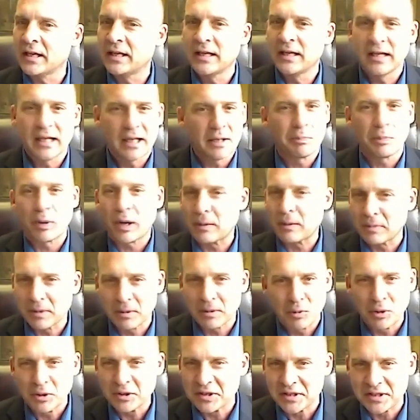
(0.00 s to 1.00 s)
he probably
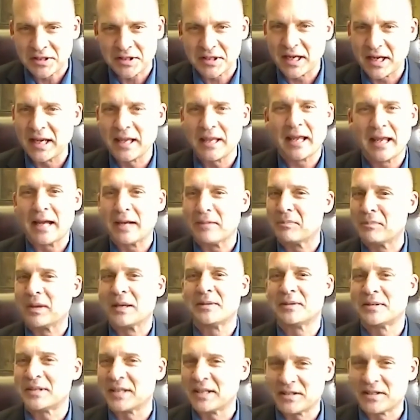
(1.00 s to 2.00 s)
wouldn't say that, but
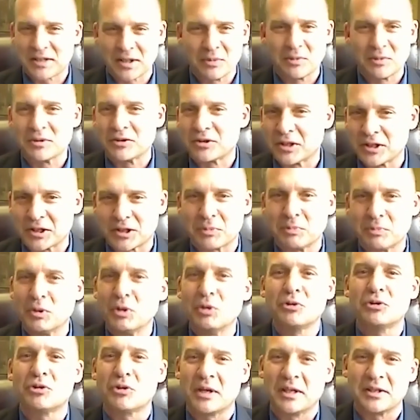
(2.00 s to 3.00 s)
since it was a
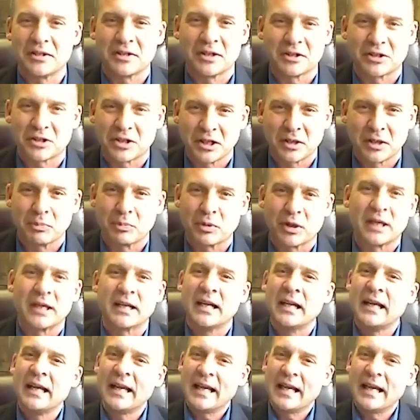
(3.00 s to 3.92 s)
smooth transition and break,